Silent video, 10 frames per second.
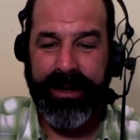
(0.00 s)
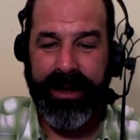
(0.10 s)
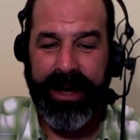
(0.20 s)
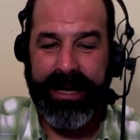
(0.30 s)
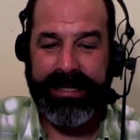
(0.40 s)

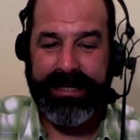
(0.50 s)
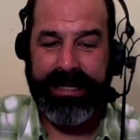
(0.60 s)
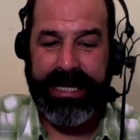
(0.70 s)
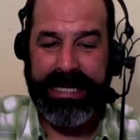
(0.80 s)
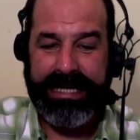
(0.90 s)
has
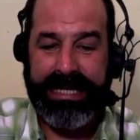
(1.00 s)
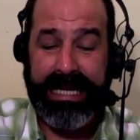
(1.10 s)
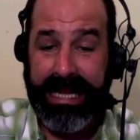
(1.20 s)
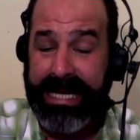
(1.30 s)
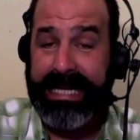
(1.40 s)
his
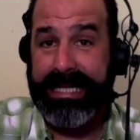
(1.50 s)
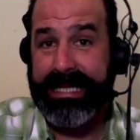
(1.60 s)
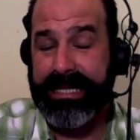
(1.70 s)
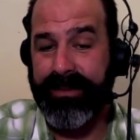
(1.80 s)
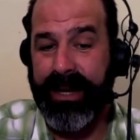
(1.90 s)

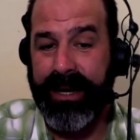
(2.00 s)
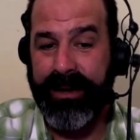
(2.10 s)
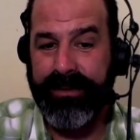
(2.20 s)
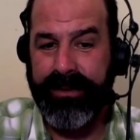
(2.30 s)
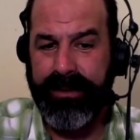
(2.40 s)
latest
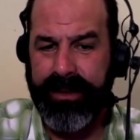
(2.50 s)
round.